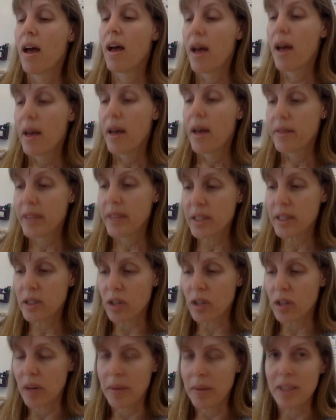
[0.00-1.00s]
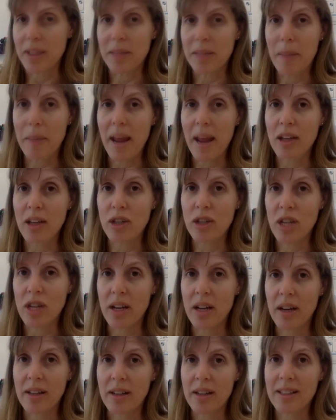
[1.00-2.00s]
This term is
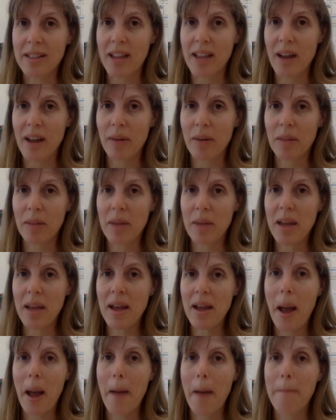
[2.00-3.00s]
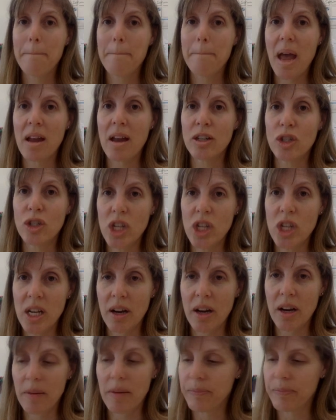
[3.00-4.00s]
Pangaea. Say it with me. Pangaea.
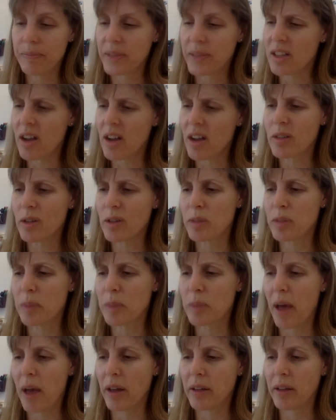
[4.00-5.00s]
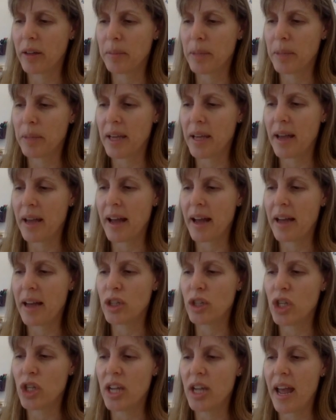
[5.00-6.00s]
It's also spelled
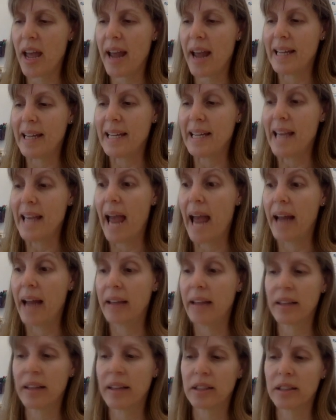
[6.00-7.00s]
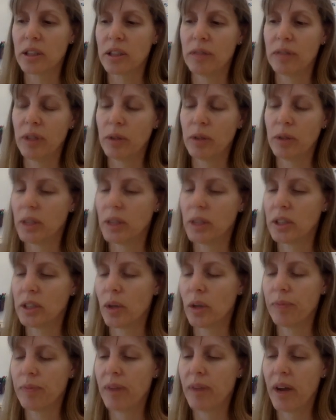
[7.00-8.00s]
Pangaea. That's confusing, so
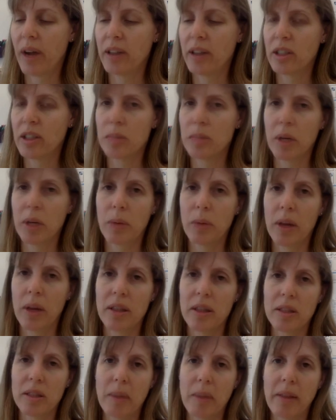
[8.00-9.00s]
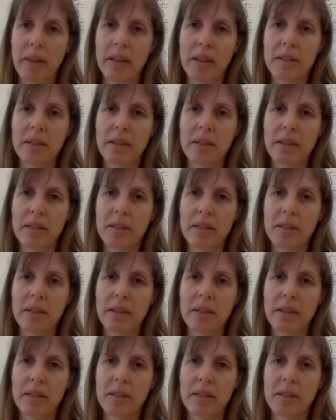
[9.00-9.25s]
I just picked one of the spellings.